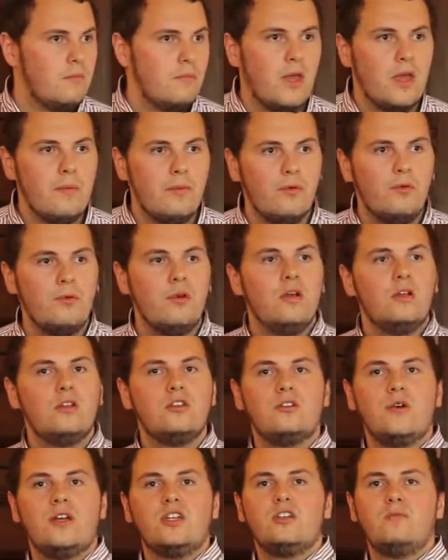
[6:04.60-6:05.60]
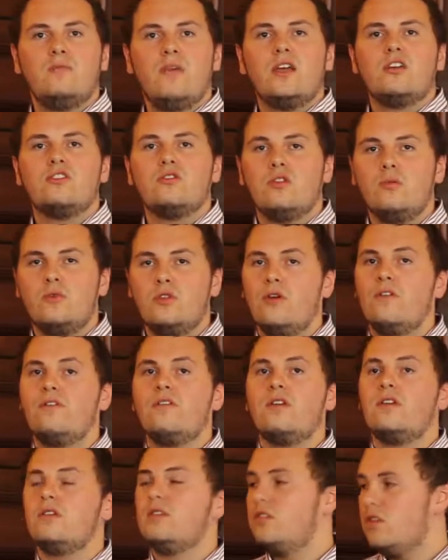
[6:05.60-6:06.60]
people to actually make sure that we do
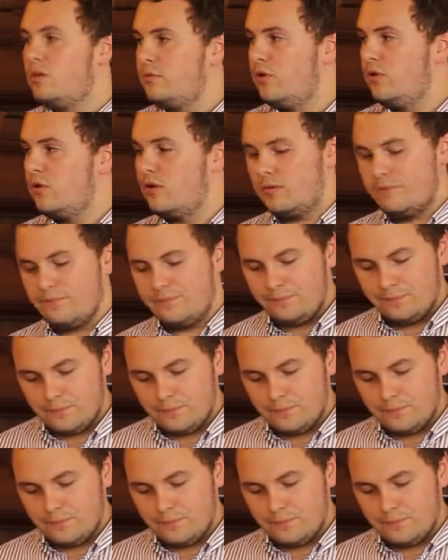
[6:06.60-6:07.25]
everything to the book.